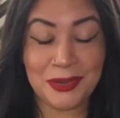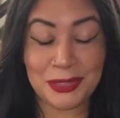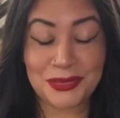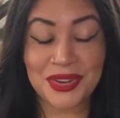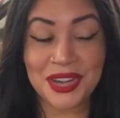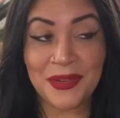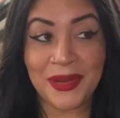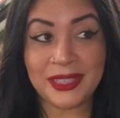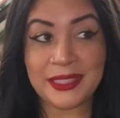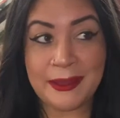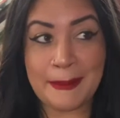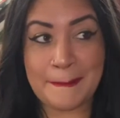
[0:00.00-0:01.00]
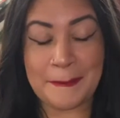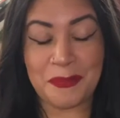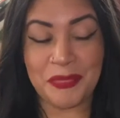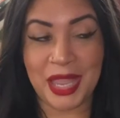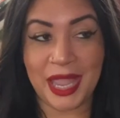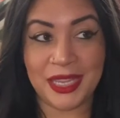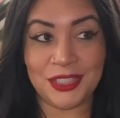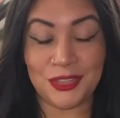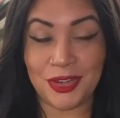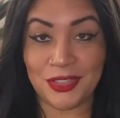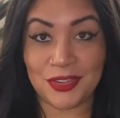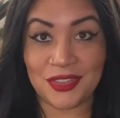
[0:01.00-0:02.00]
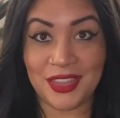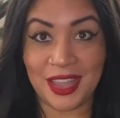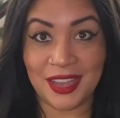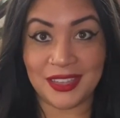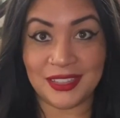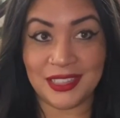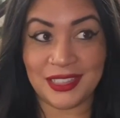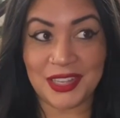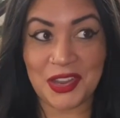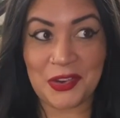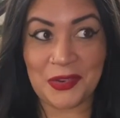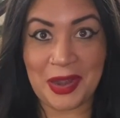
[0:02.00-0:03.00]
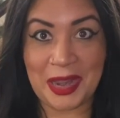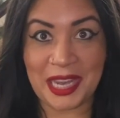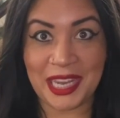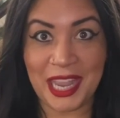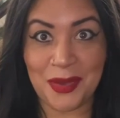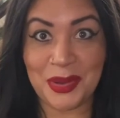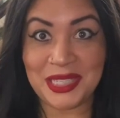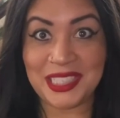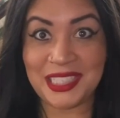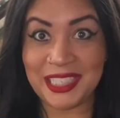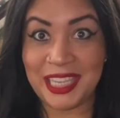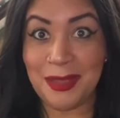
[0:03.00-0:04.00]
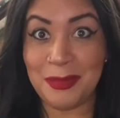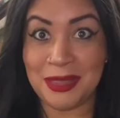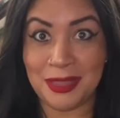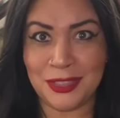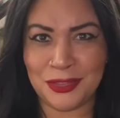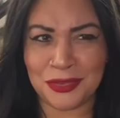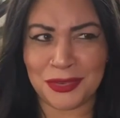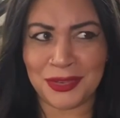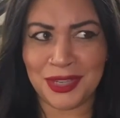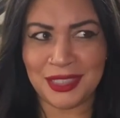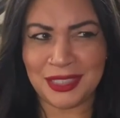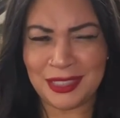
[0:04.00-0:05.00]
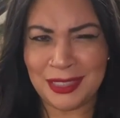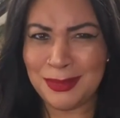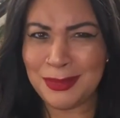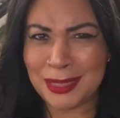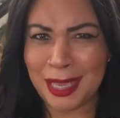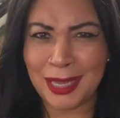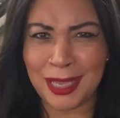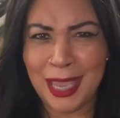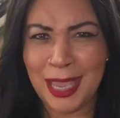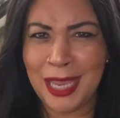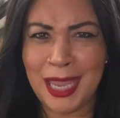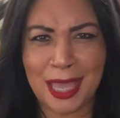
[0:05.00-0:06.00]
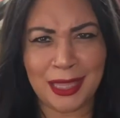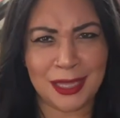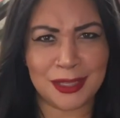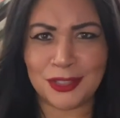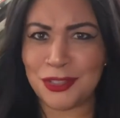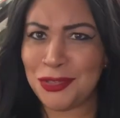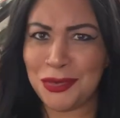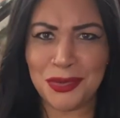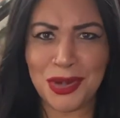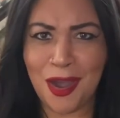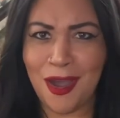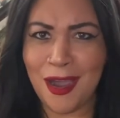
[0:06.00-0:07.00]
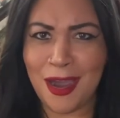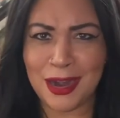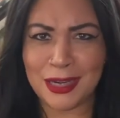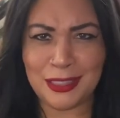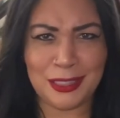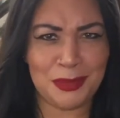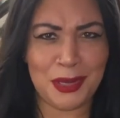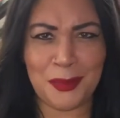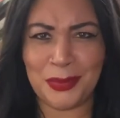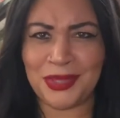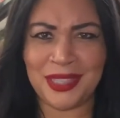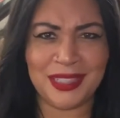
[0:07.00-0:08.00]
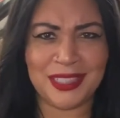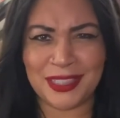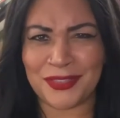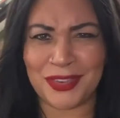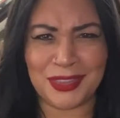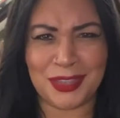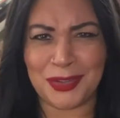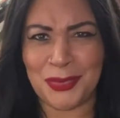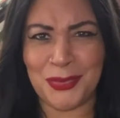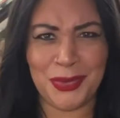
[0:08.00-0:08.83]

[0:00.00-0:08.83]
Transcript: was pretty awesome in Stranger Things. So I can't wait to see him in this role because it seems like he had like a suit on. It seemed completely different than who